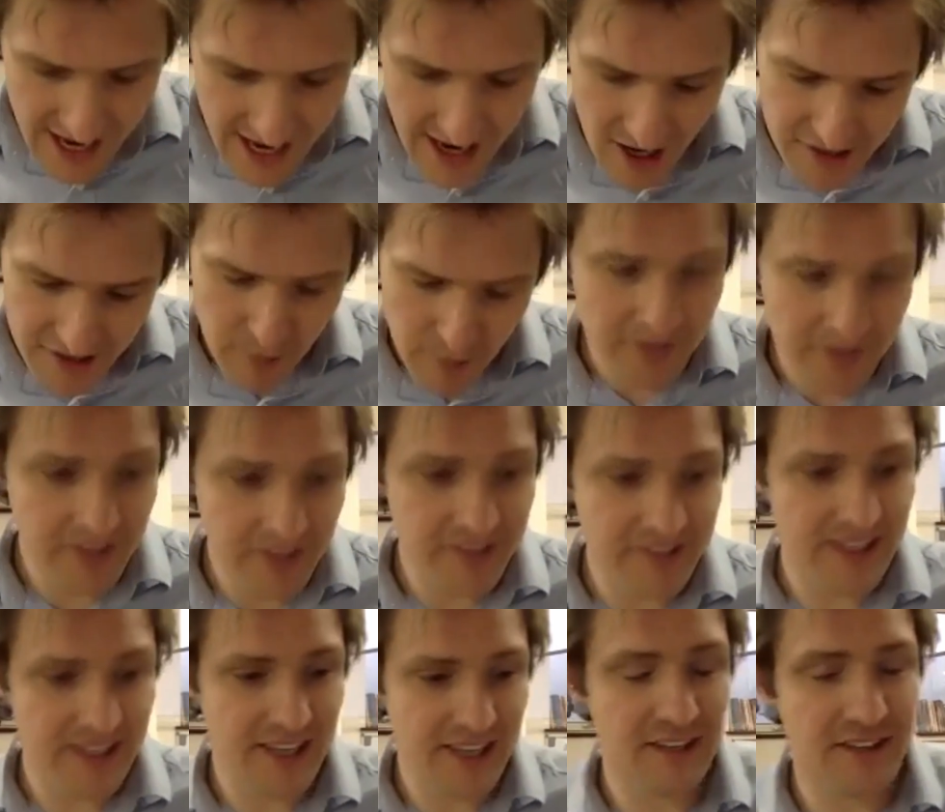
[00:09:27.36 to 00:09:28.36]
I suppose you
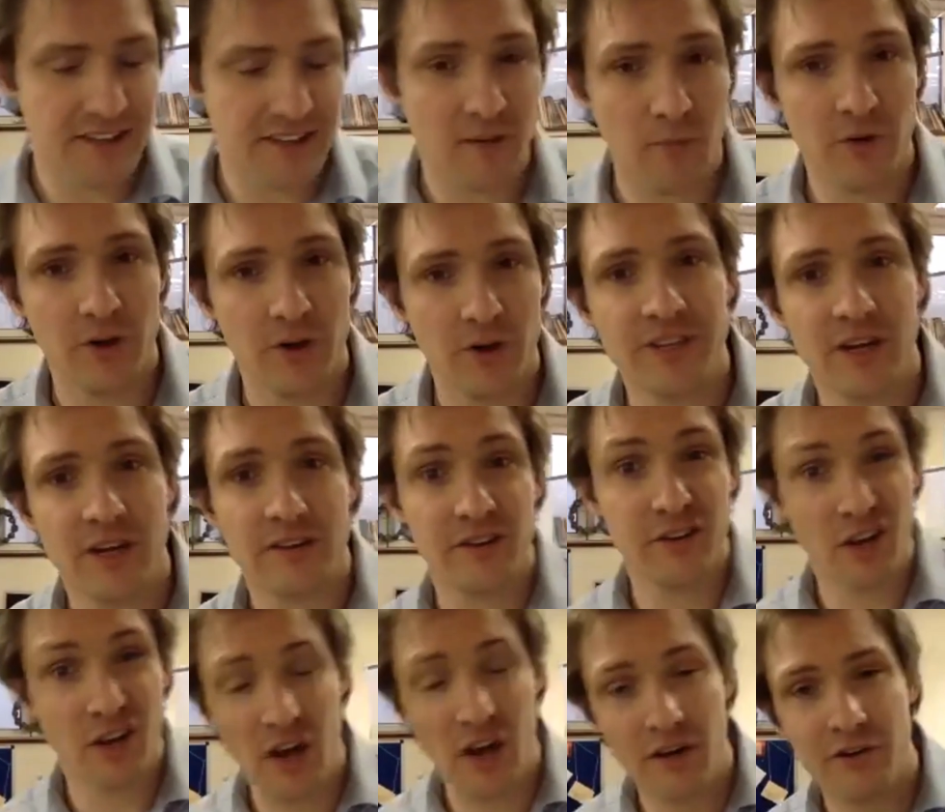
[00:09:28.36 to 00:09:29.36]
see someone who tells you
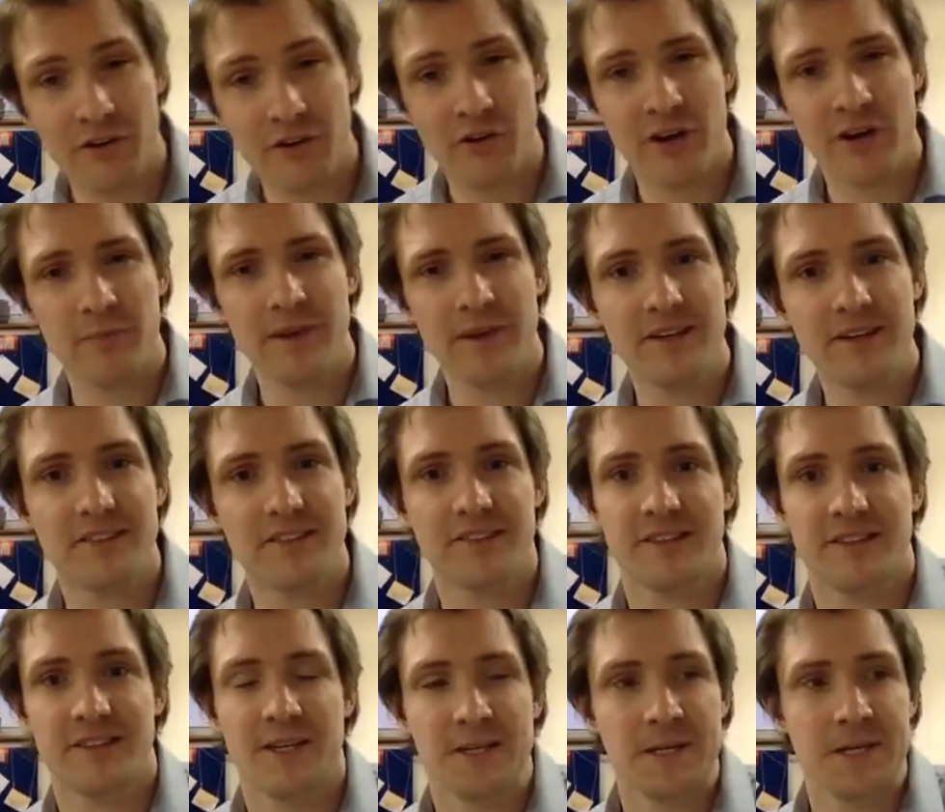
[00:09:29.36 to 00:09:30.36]
to love your enemies.
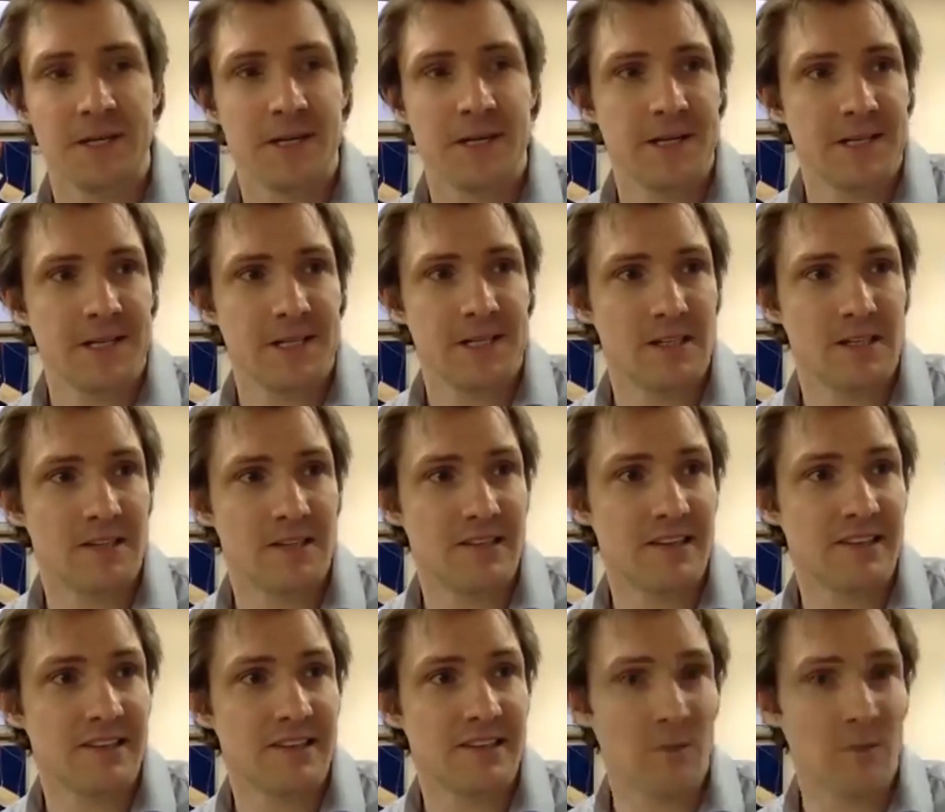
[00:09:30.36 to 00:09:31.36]
You see
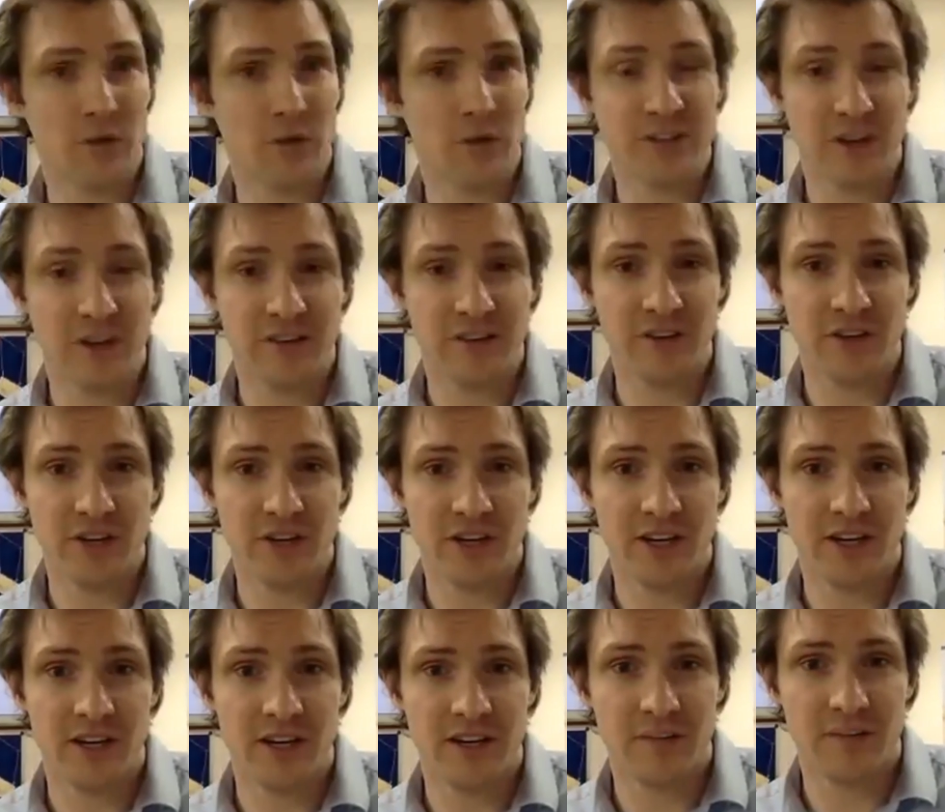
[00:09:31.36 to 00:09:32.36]
someone who tells you
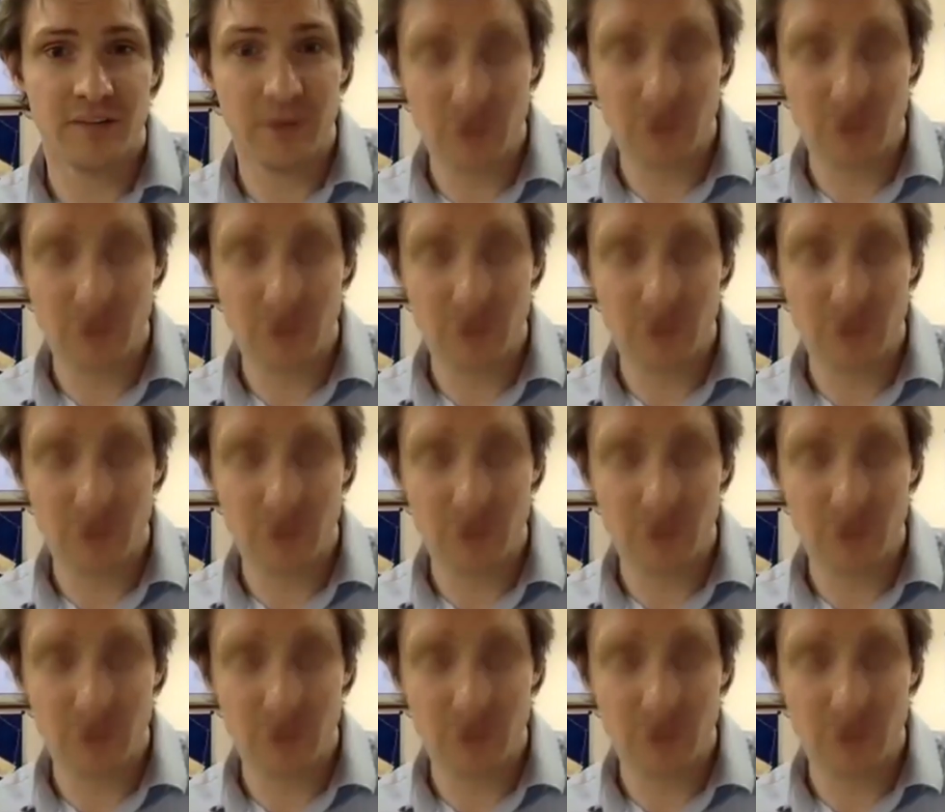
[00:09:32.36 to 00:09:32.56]
to spend your